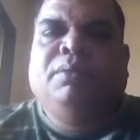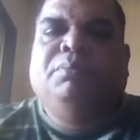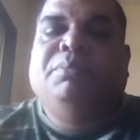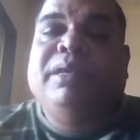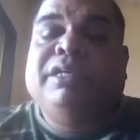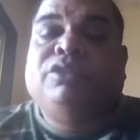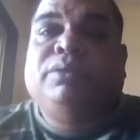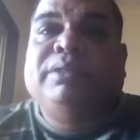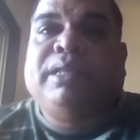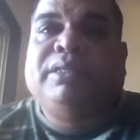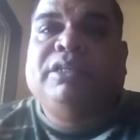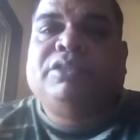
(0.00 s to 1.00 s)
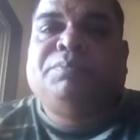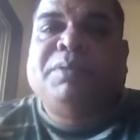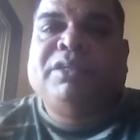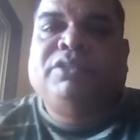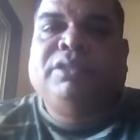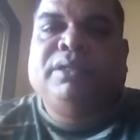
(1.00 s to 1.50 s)
Make sure that this
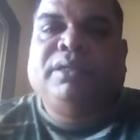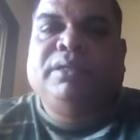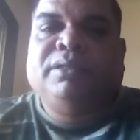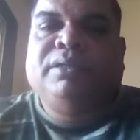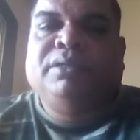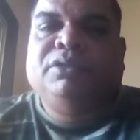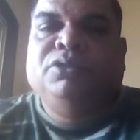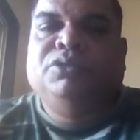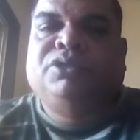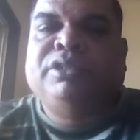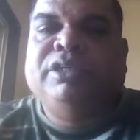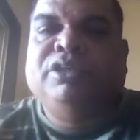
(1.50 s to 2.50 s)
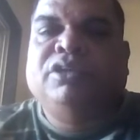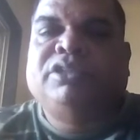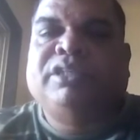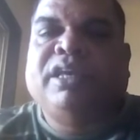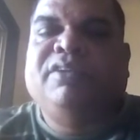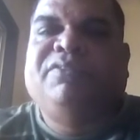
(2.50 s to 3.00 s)
picture, you see
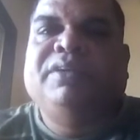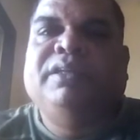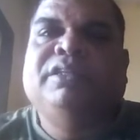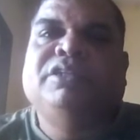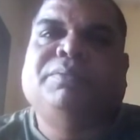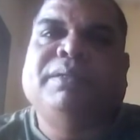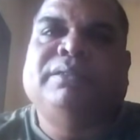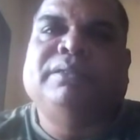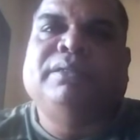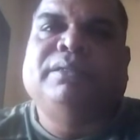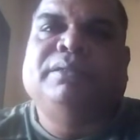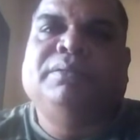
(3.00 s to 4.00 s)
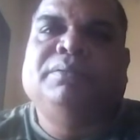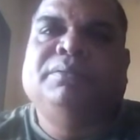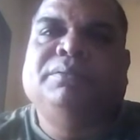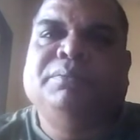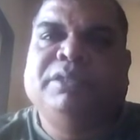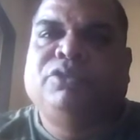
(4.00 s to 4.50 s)
yourself in this picture.
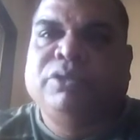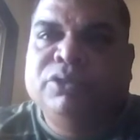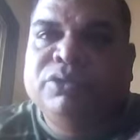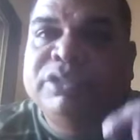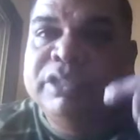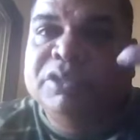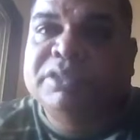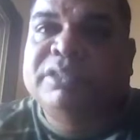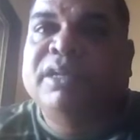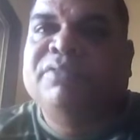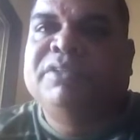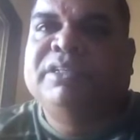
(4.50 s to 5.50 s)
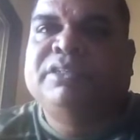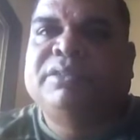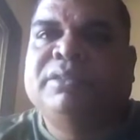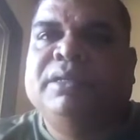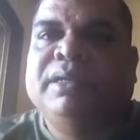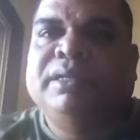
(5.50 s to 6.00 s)
Make sure you see yourself
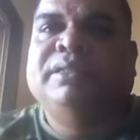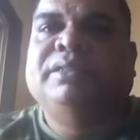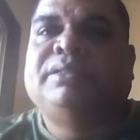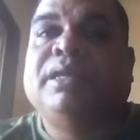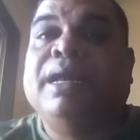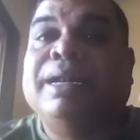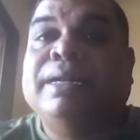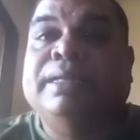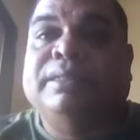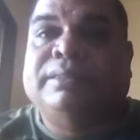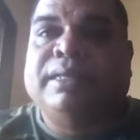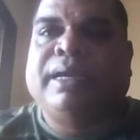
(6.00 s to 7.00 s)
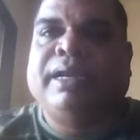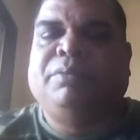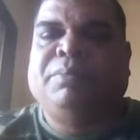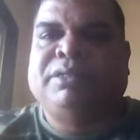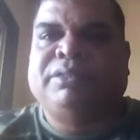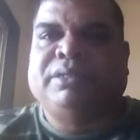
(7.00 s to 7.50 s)
in this
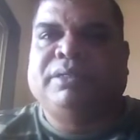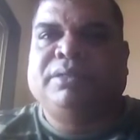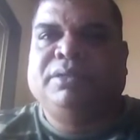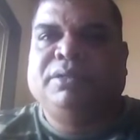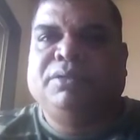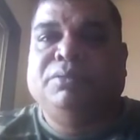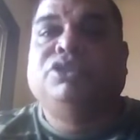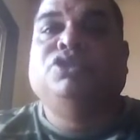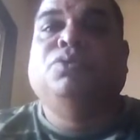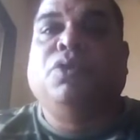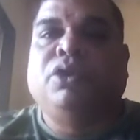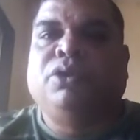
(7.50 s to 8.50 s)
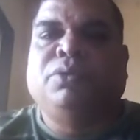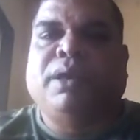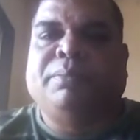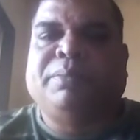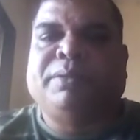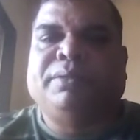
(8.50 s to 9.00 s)
desired picture which you want to
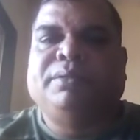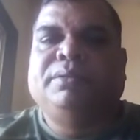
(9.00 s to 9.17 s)
happen.